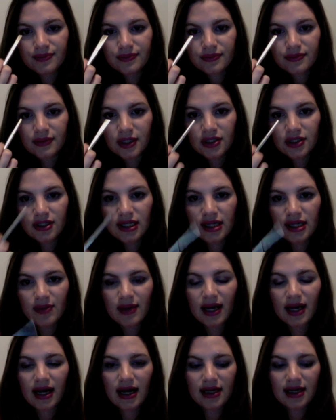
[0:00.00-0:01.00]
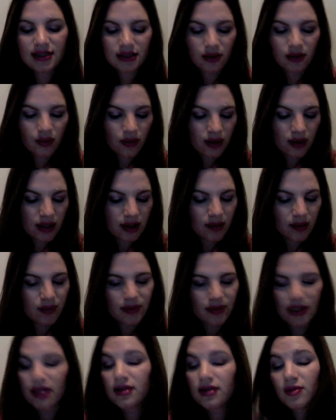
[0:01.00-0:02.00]
on the
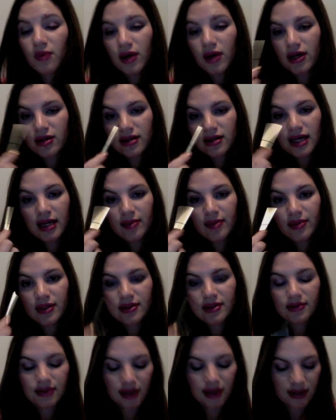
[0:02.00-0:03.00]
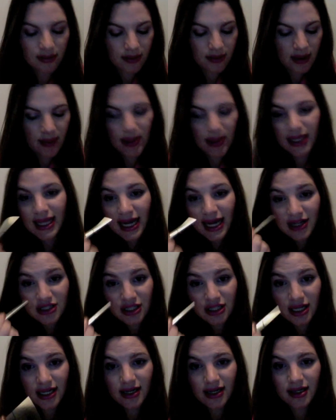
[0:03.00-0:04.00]
not the waterline, but my lash
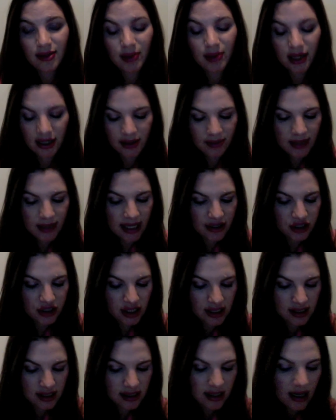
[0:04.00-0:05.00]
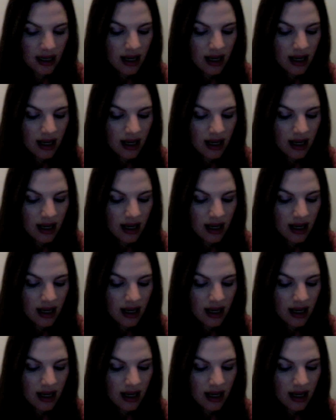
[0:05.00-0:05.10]
line on the bottom lashes.